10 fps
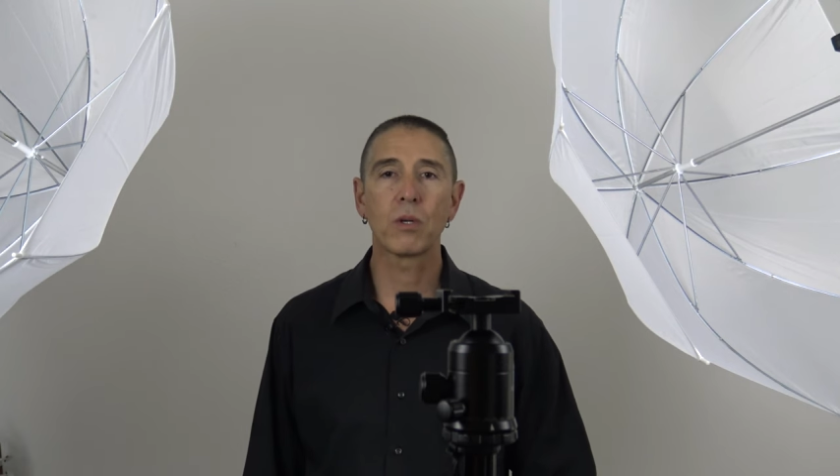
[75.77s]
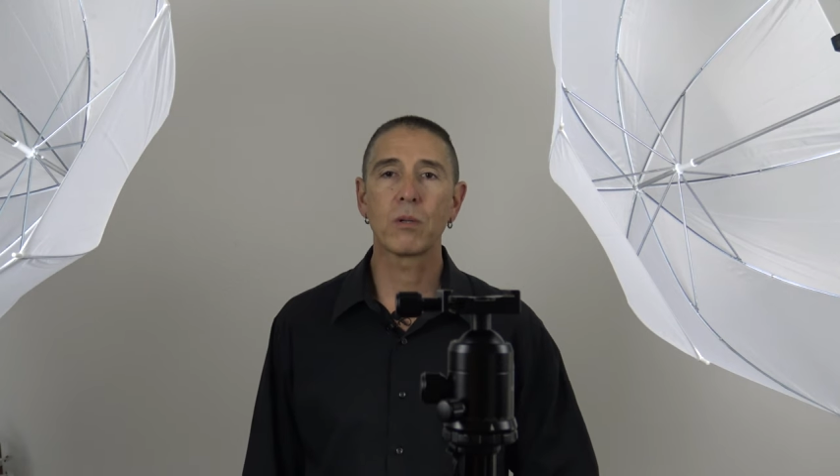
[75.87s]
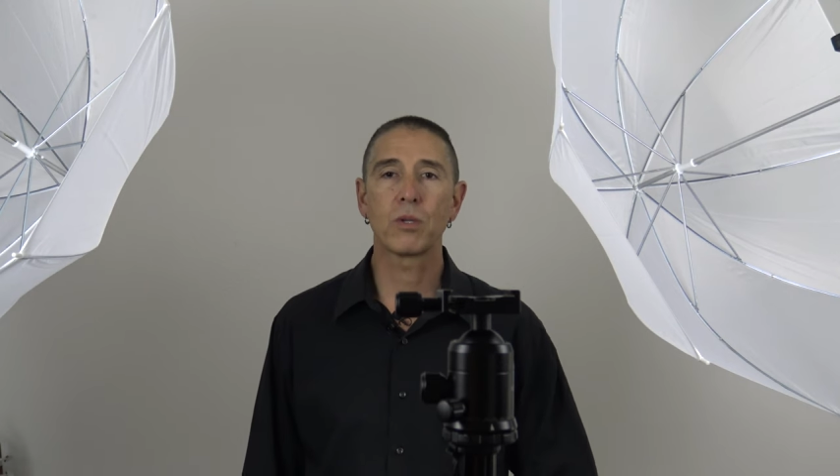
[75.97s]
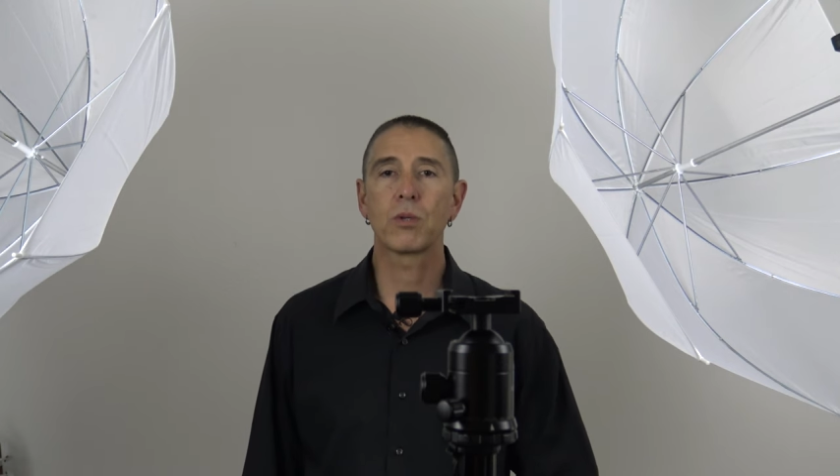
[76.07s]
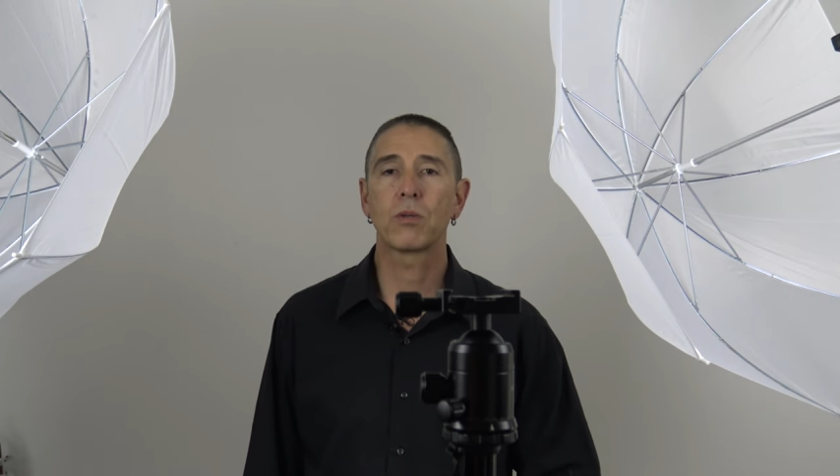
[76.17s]
to
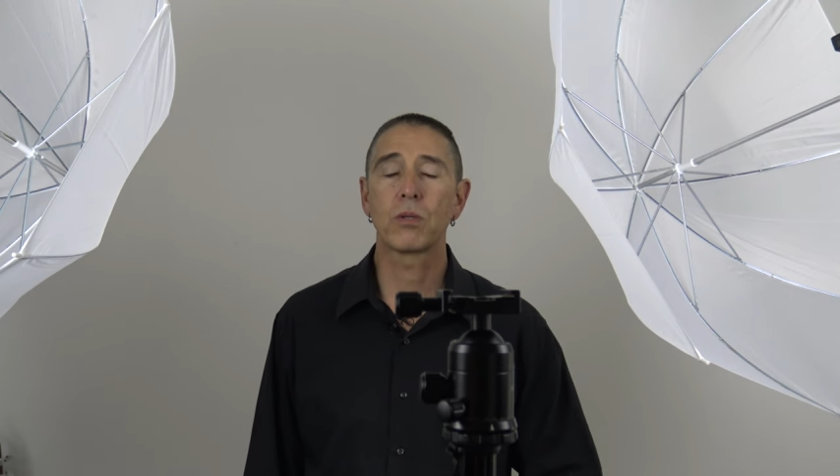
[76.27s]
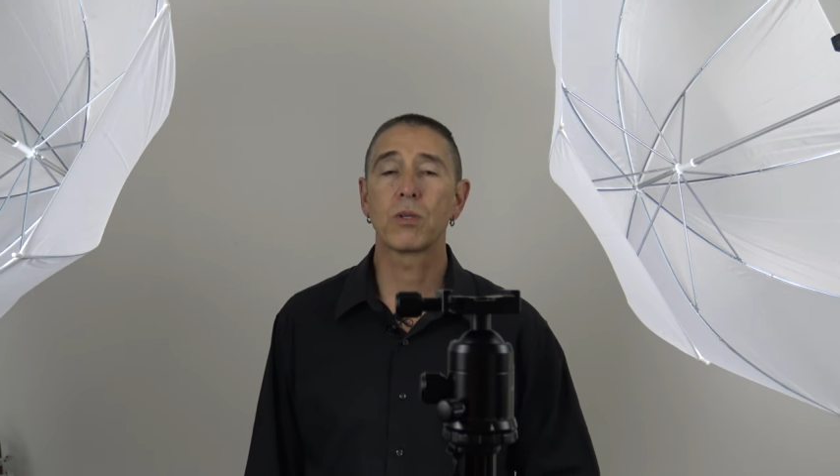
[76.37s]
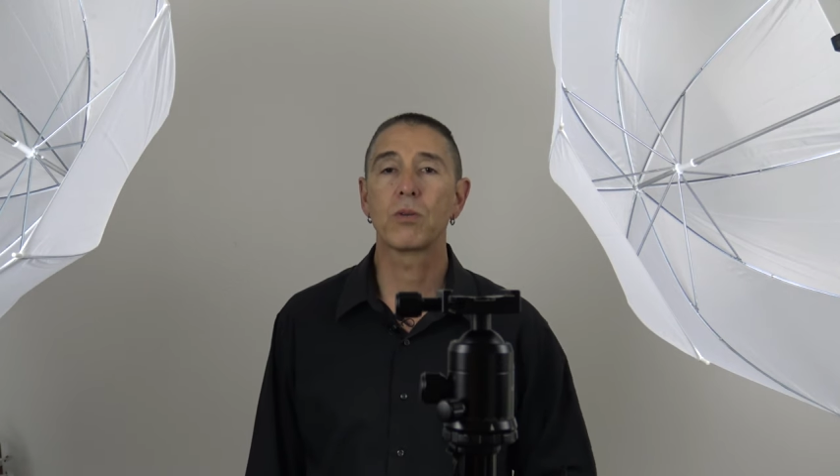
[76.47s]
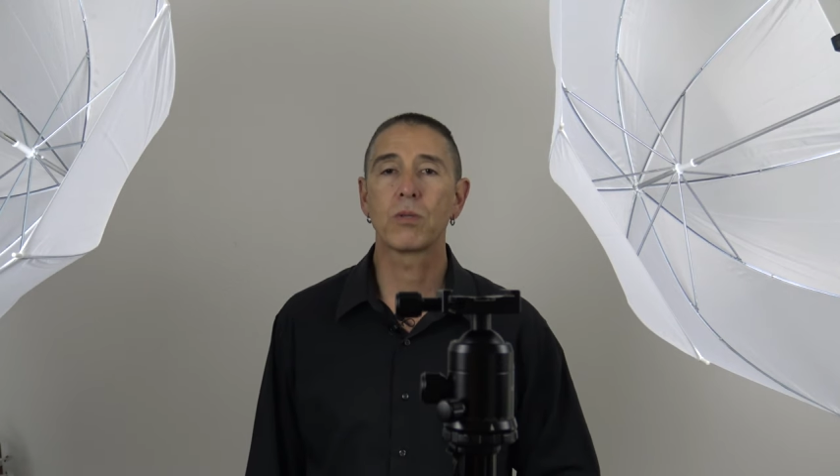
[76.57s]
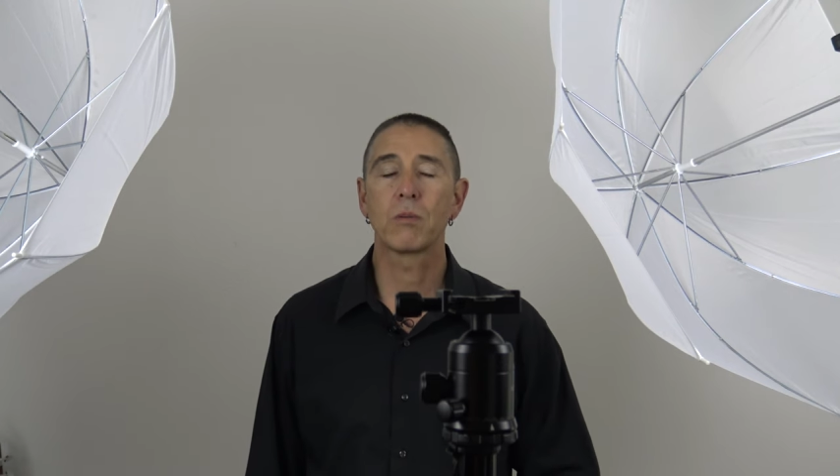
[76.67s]

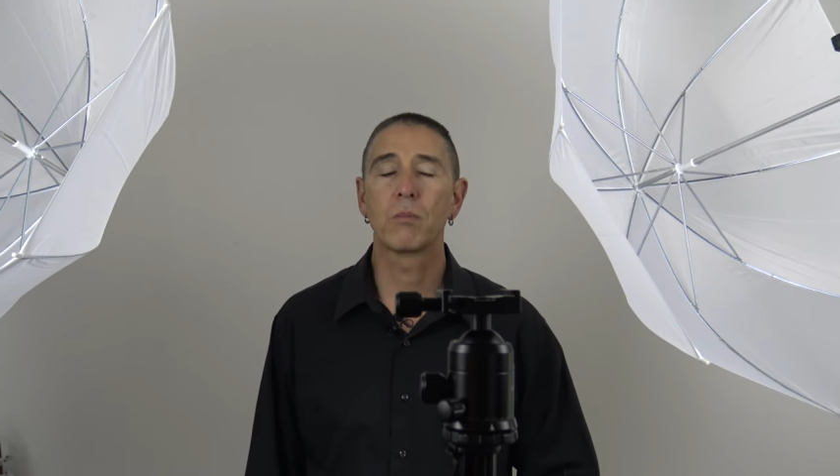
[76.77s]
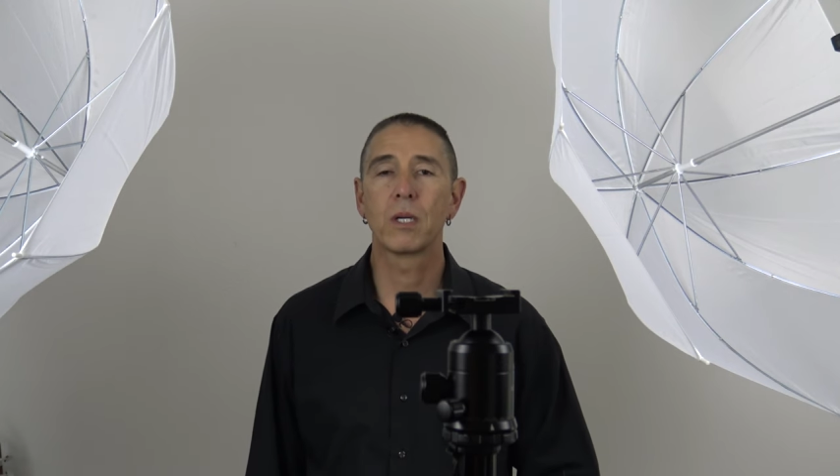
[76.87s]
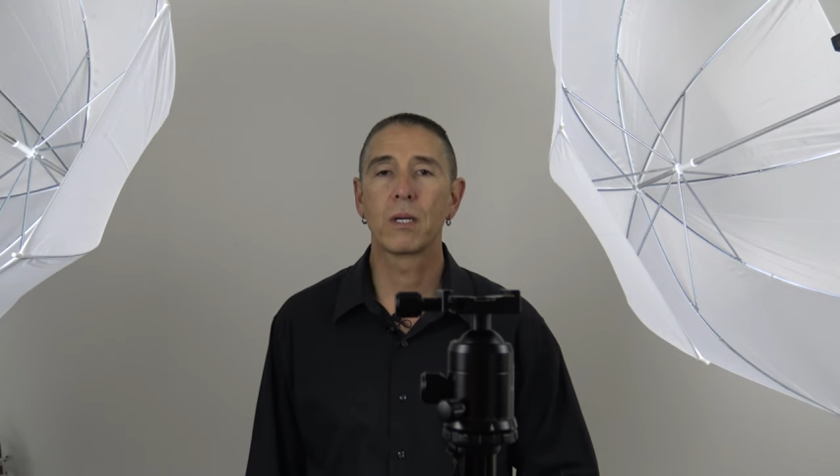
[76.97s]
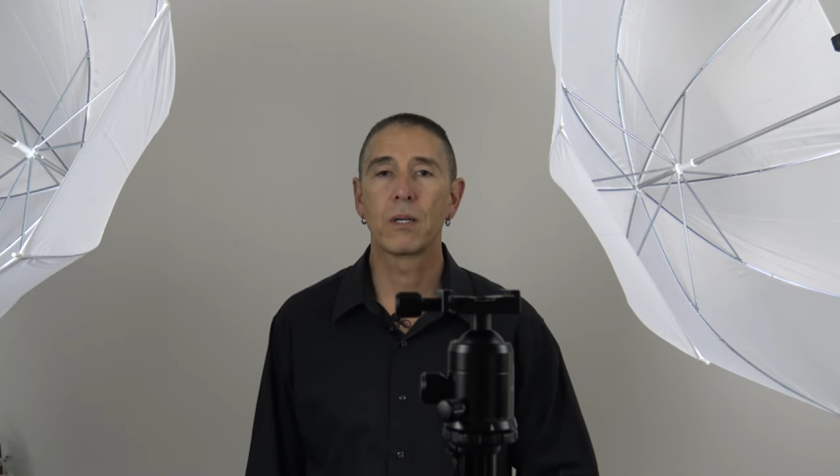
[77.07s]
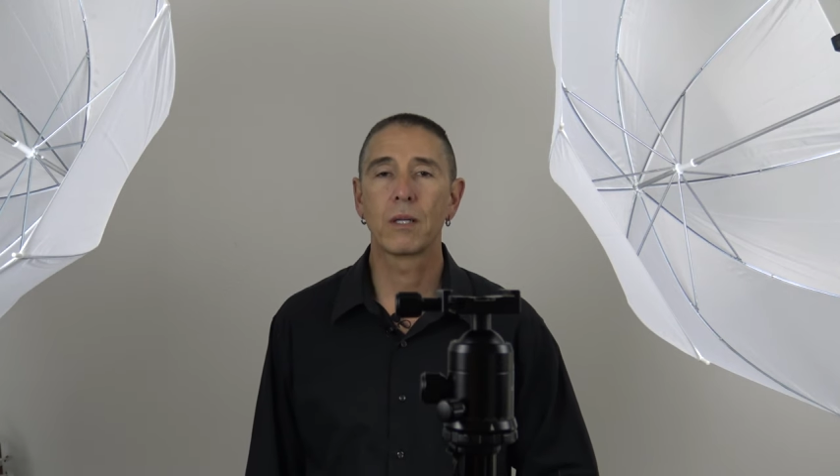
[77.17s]
shoot some